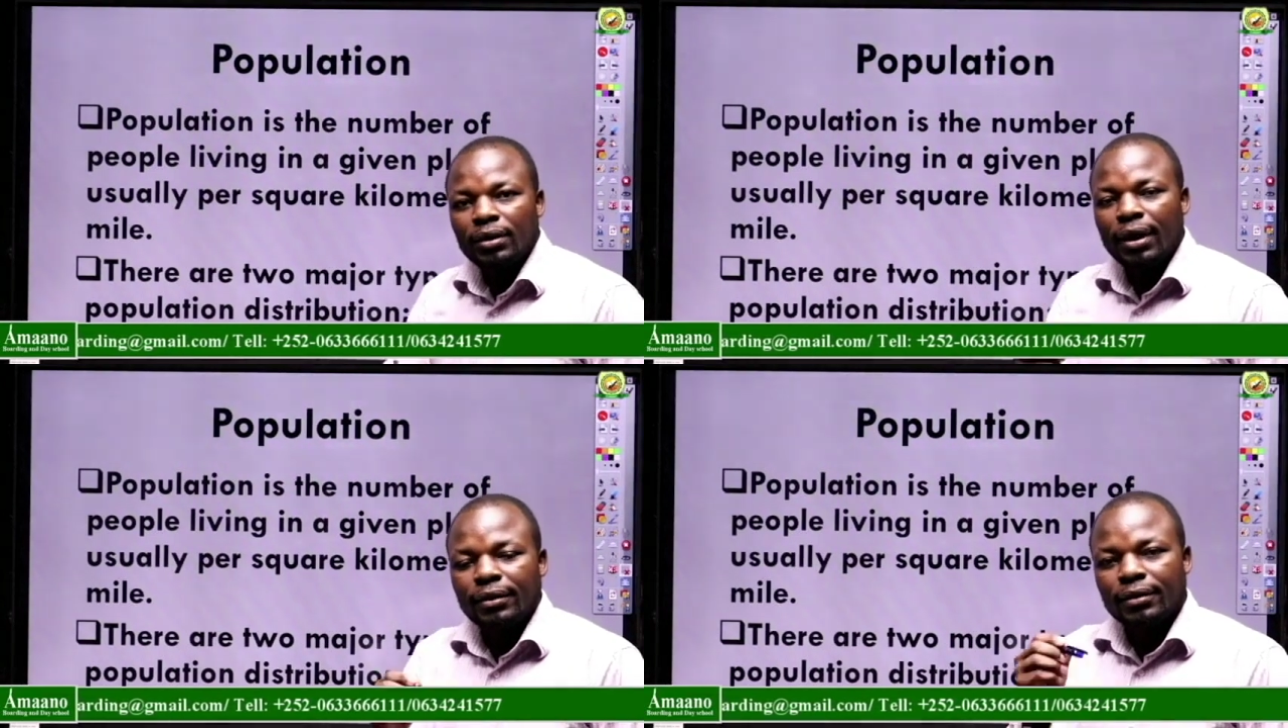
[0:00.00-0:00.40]

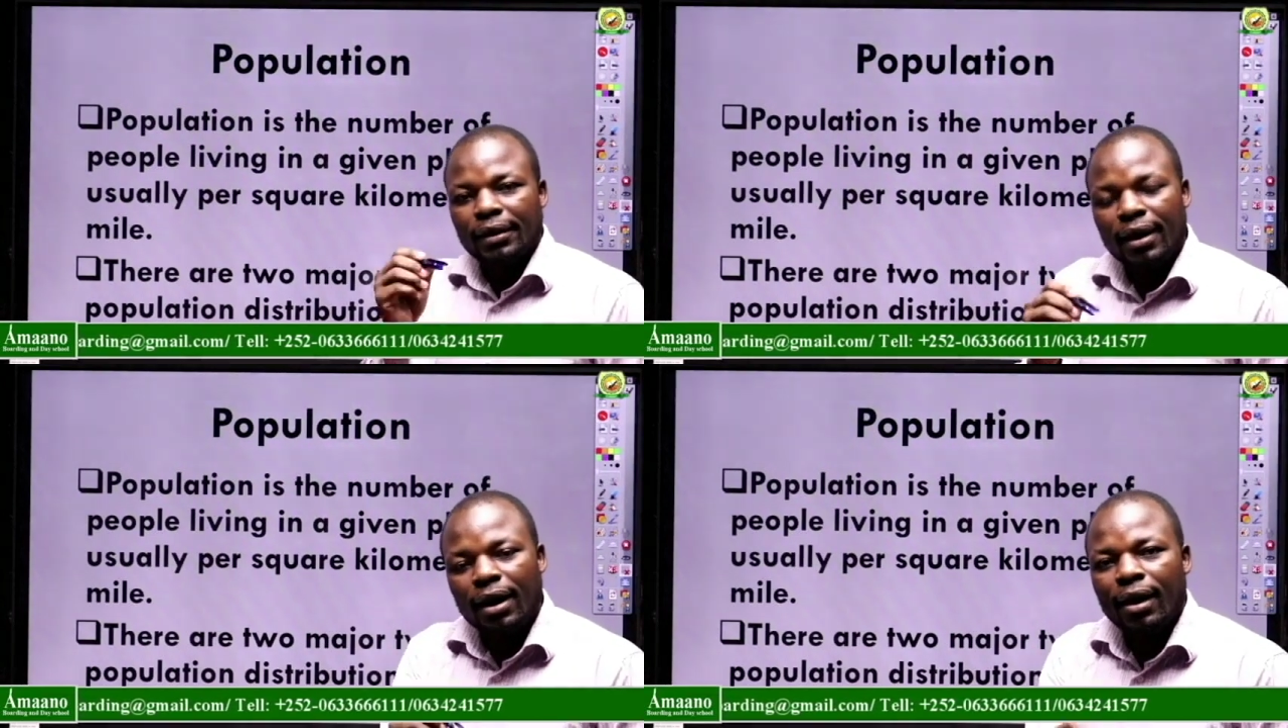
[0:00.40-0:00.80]
that
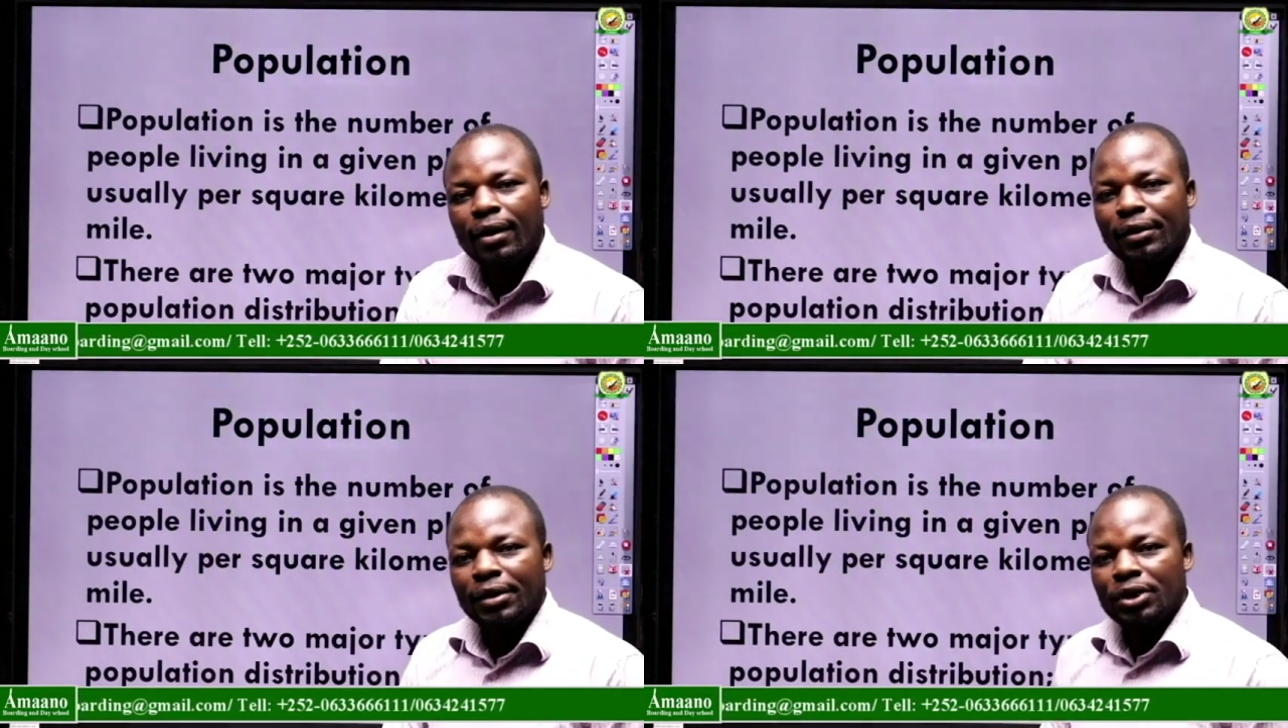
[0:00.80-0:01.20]
there
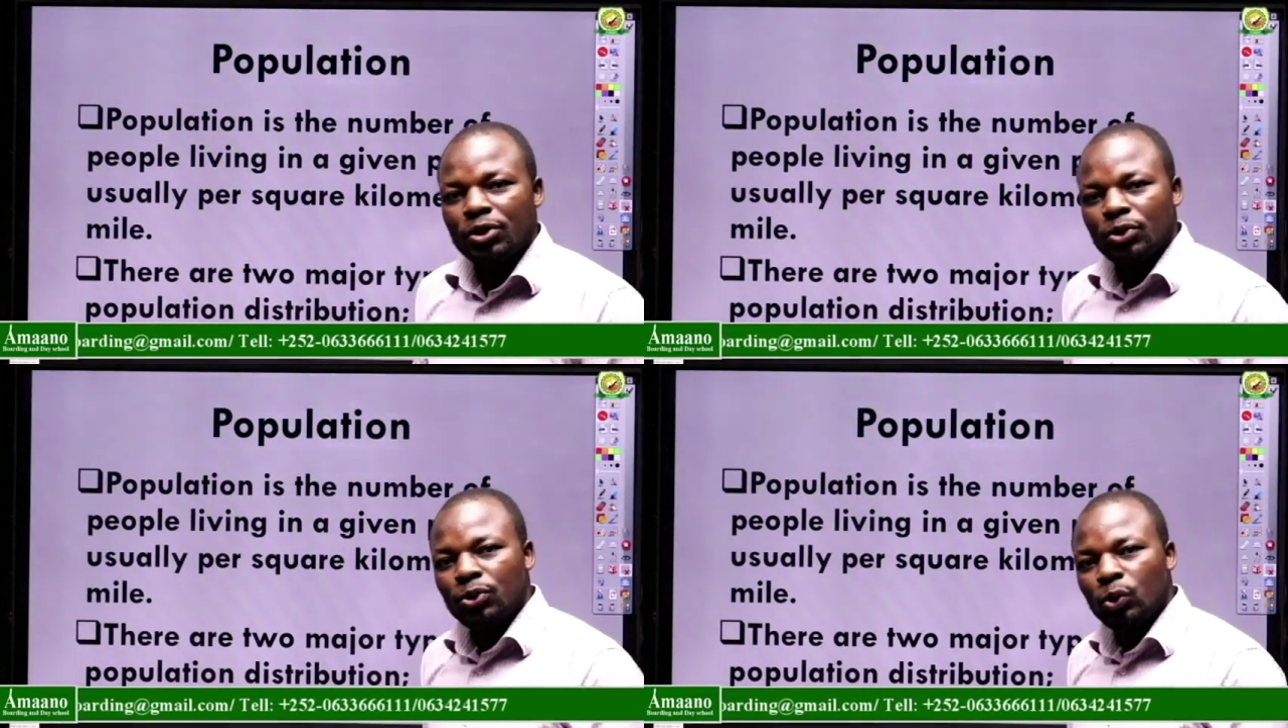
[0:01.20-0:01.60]
are
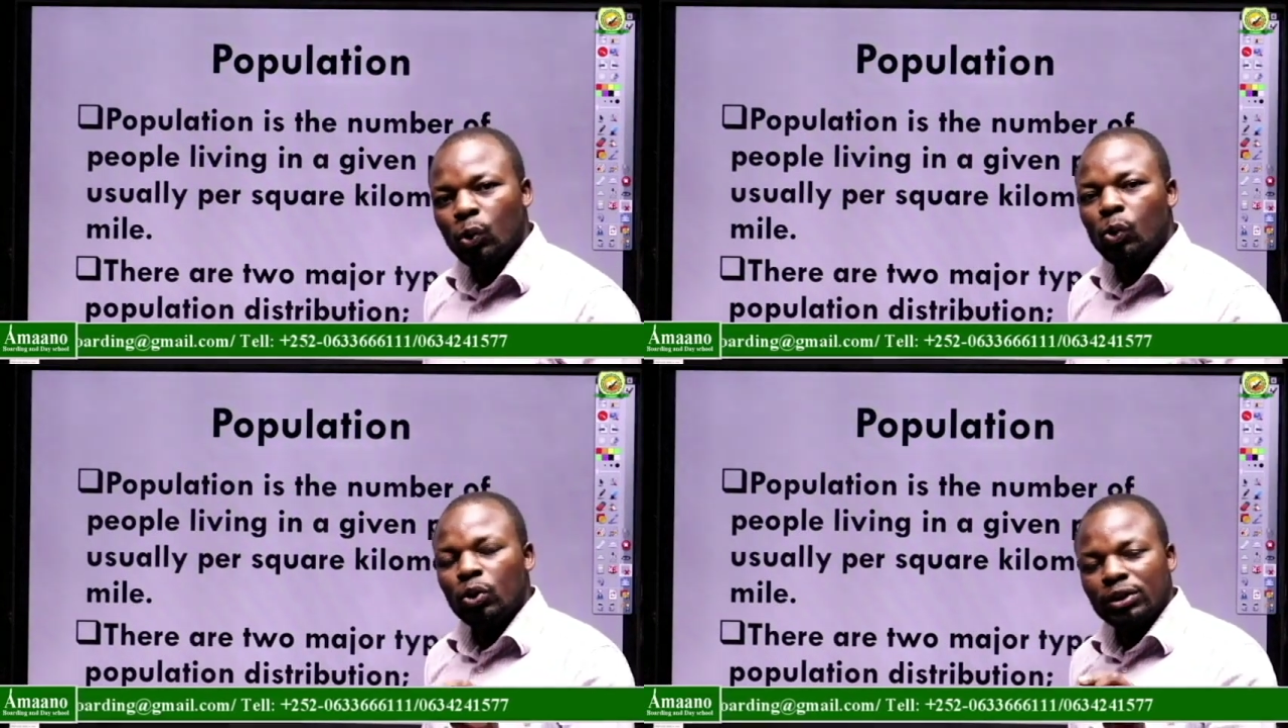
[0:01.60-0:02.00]

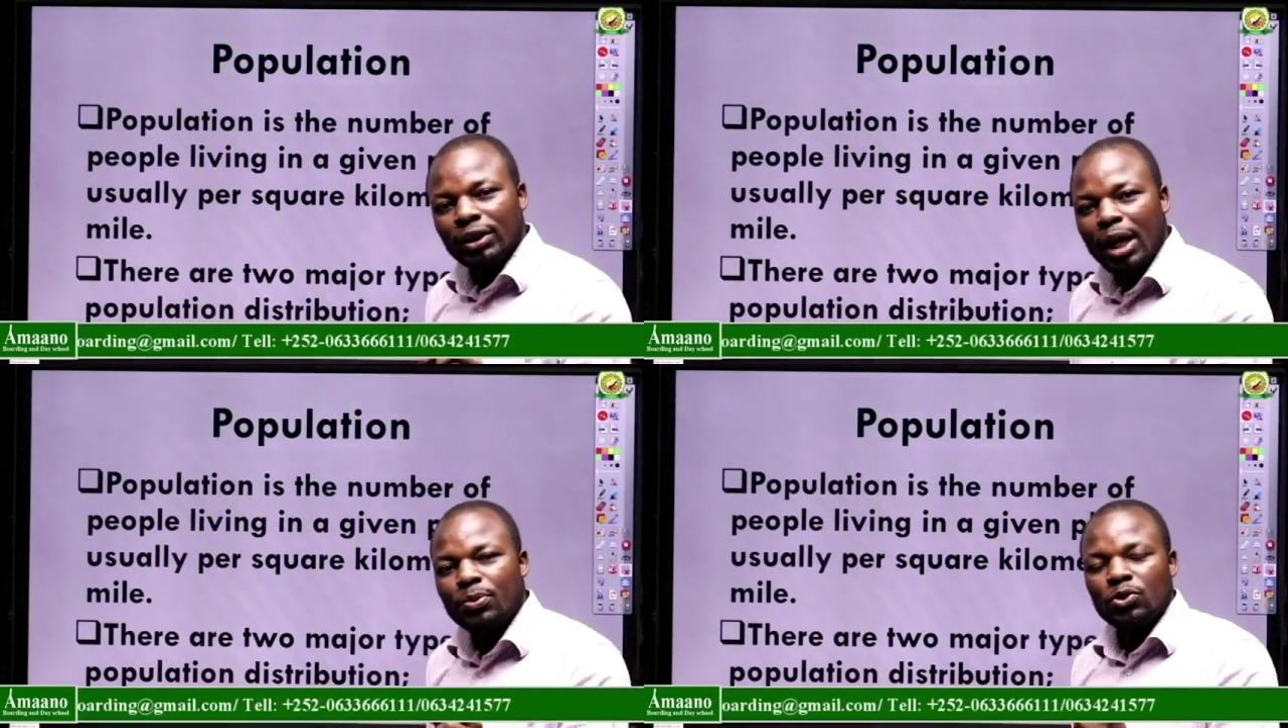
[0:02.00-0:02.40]
two
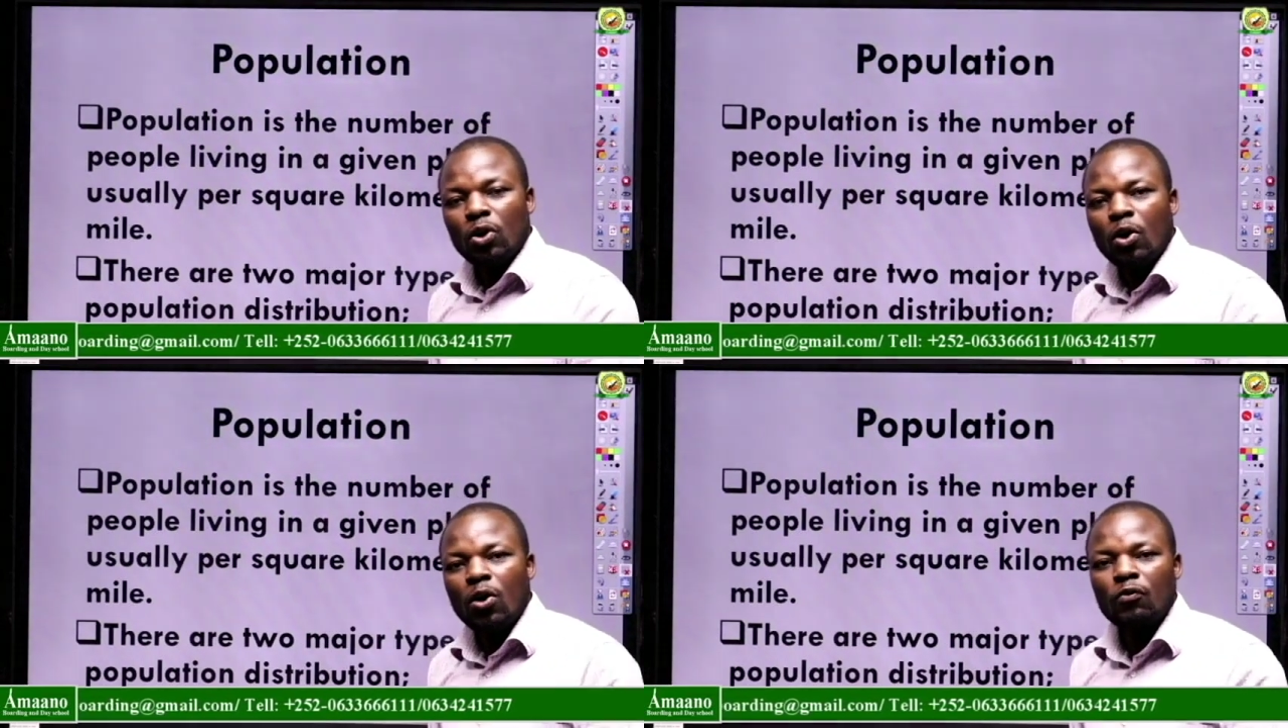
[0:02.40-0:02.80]
types
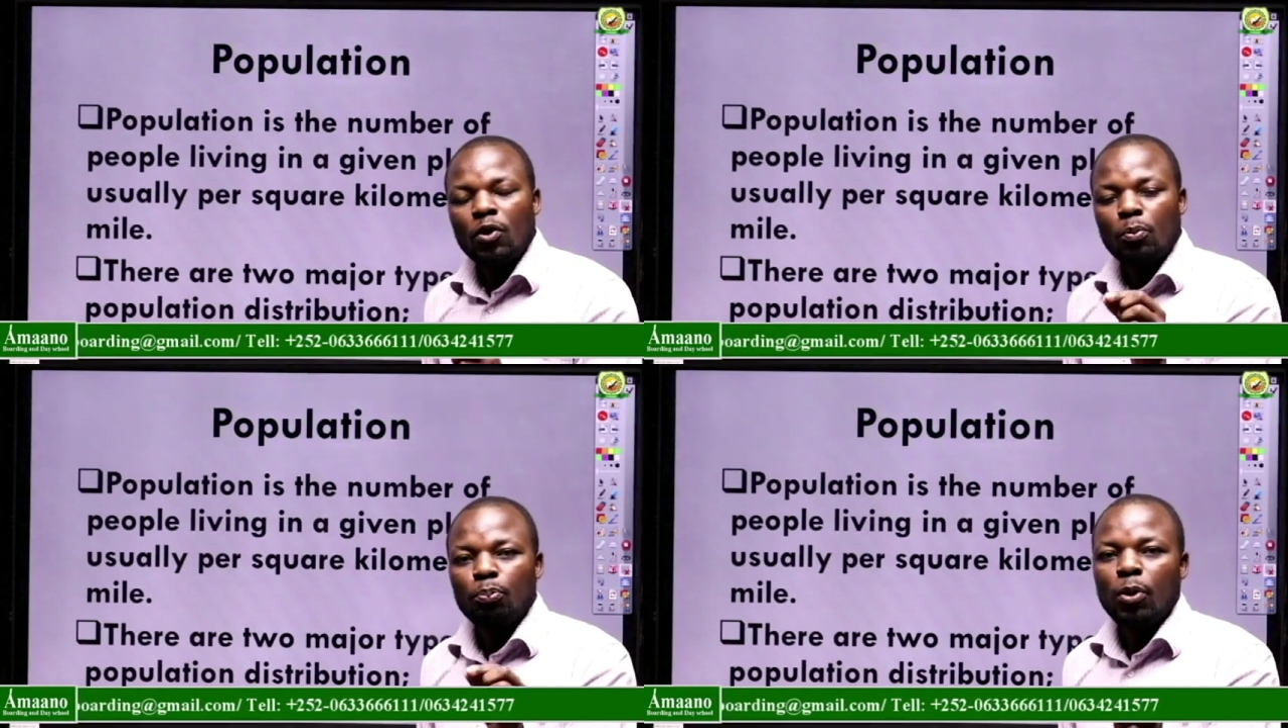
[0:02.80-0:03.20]
of
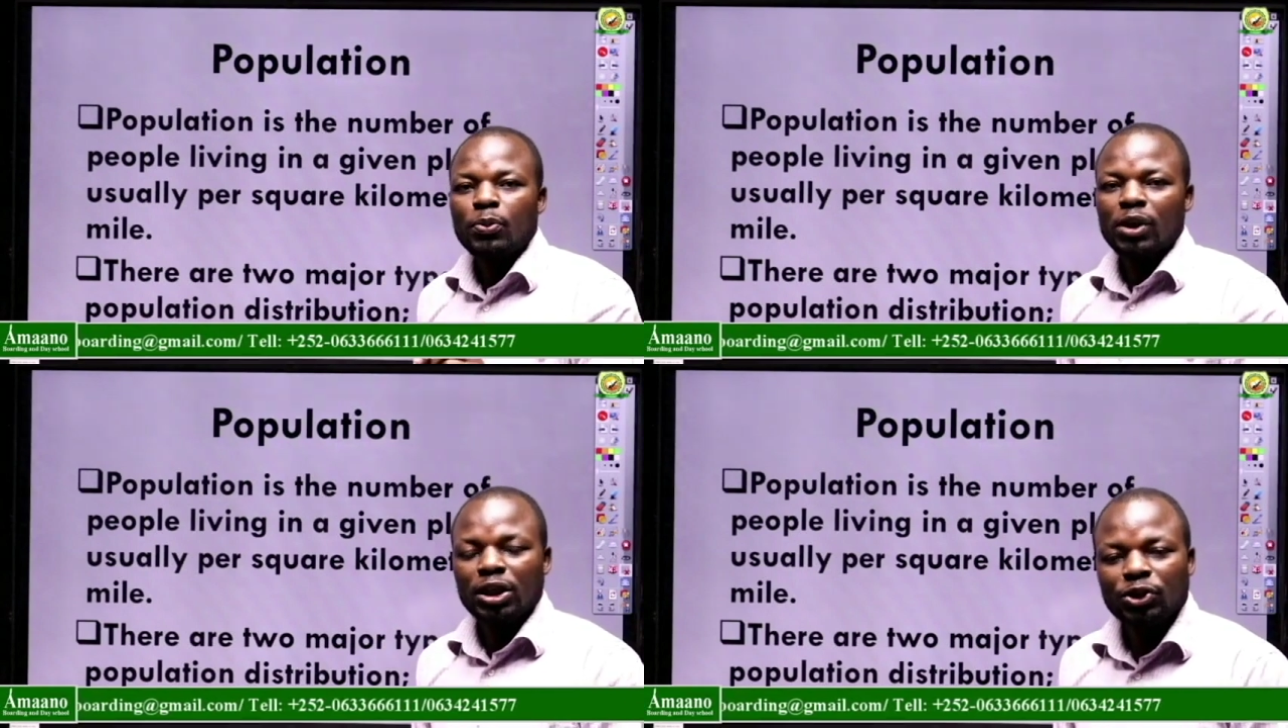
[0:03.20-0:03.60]

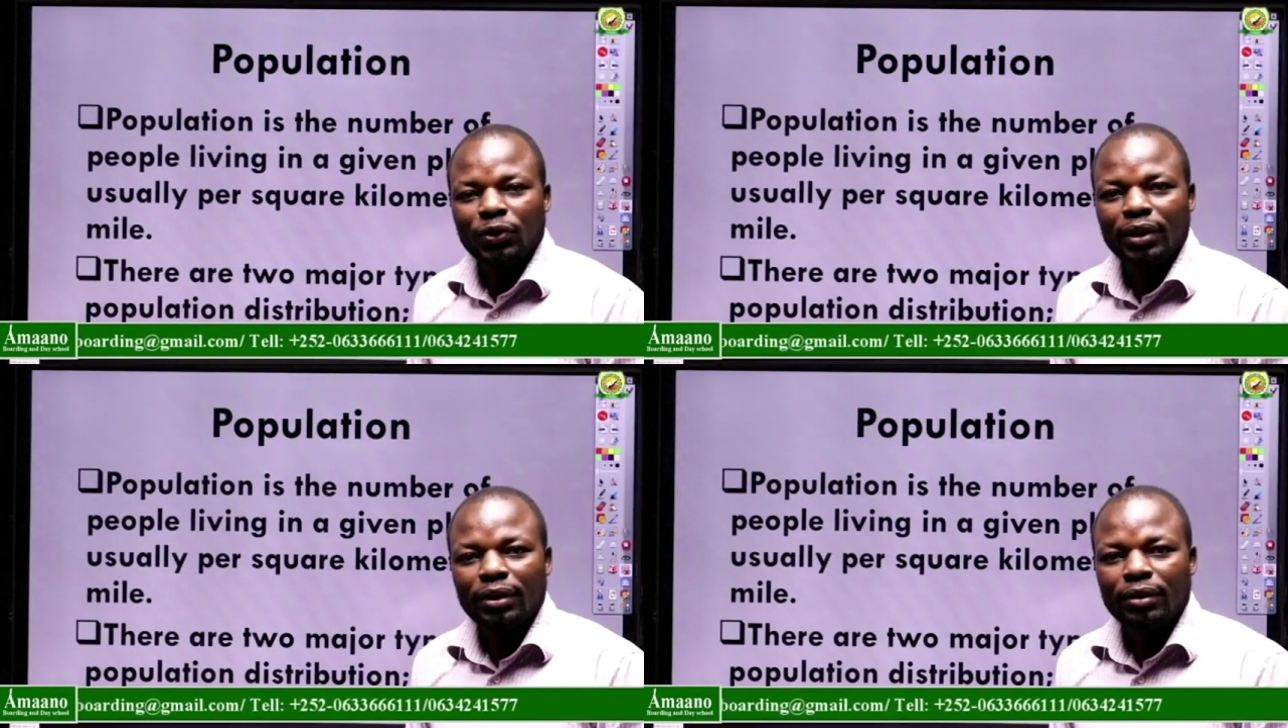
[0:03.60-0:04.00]

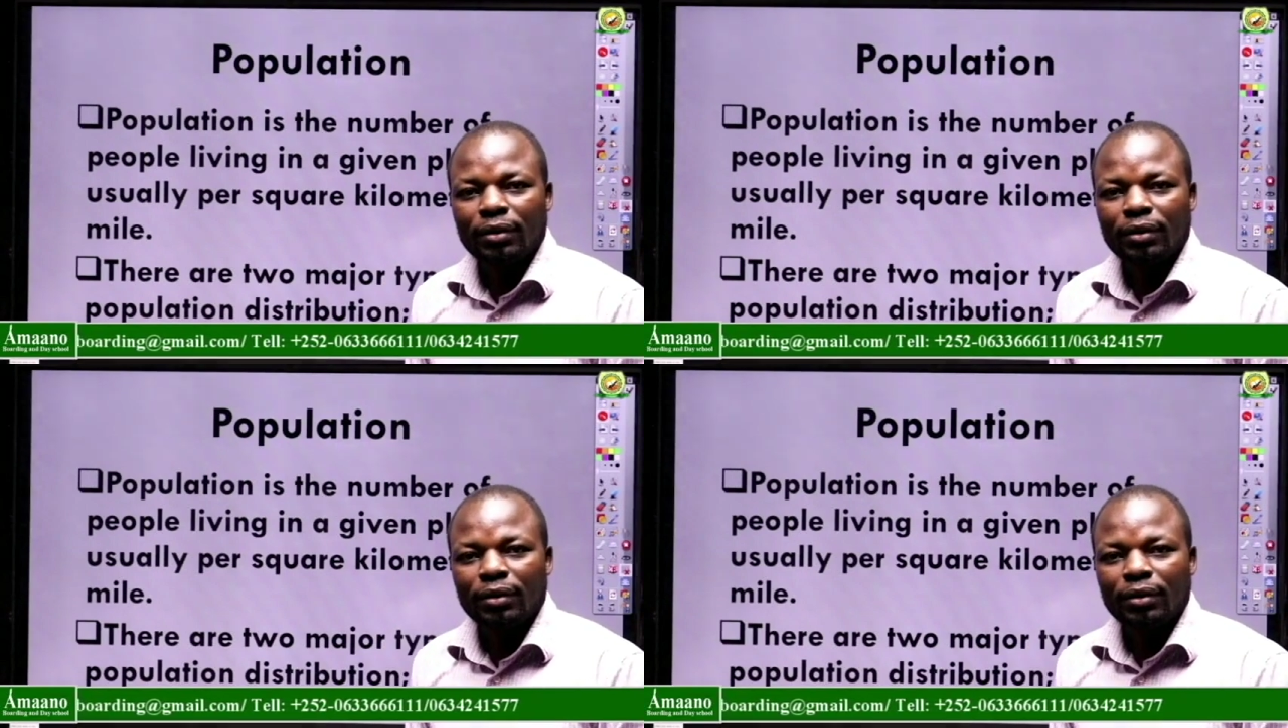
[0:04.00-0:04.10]
population.